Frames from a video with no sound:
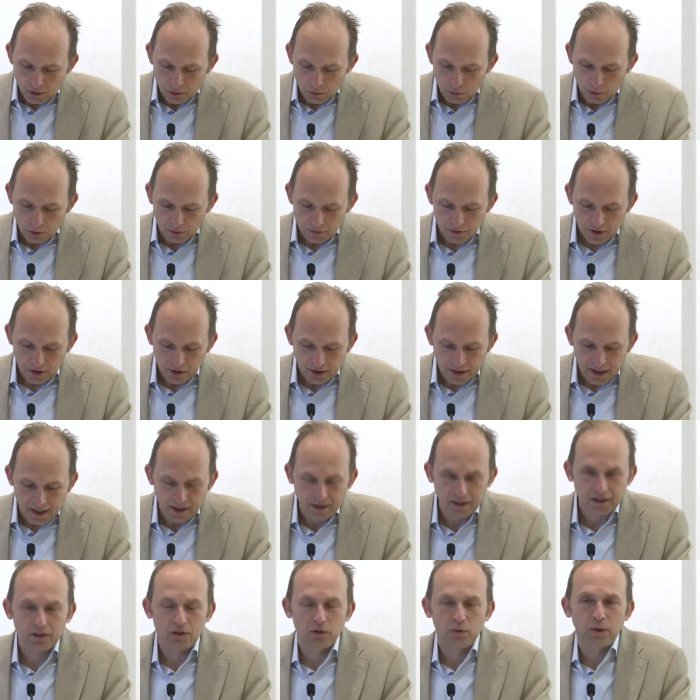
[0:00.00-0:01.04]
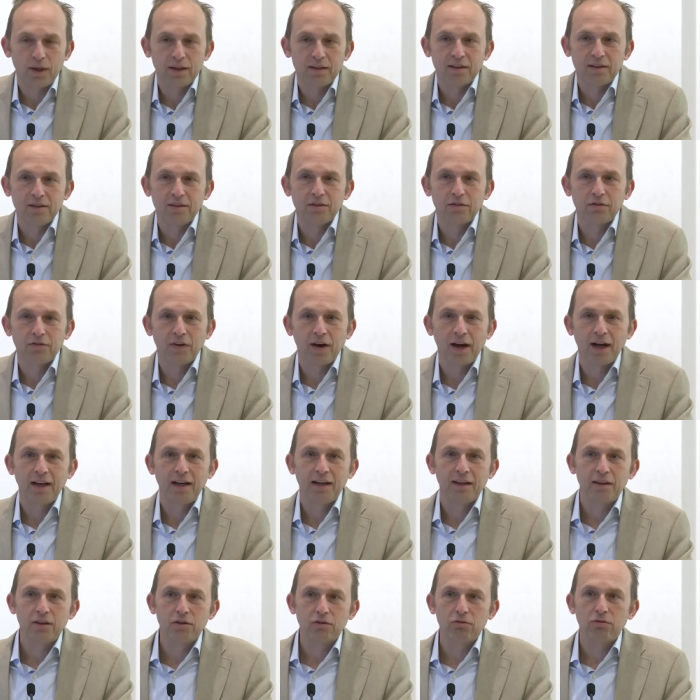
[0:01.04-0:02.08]
were very eloquent in
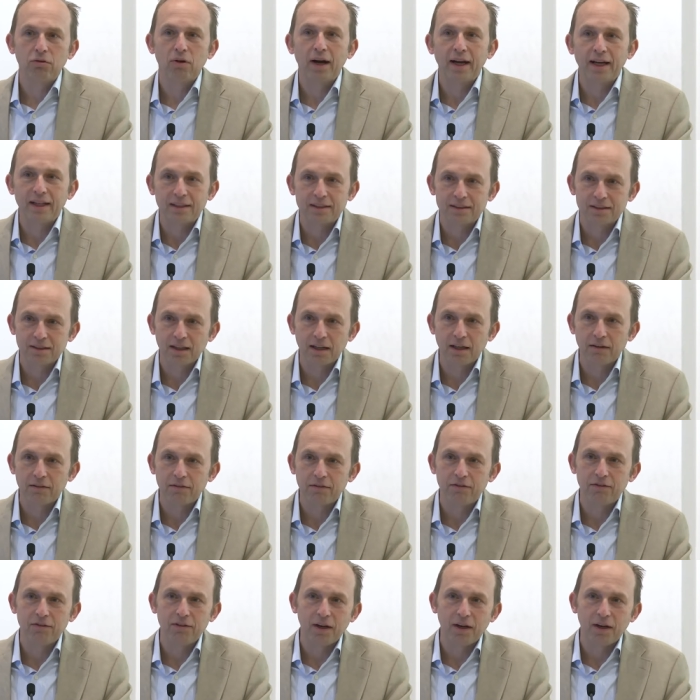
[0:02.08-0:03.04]
defining the rights of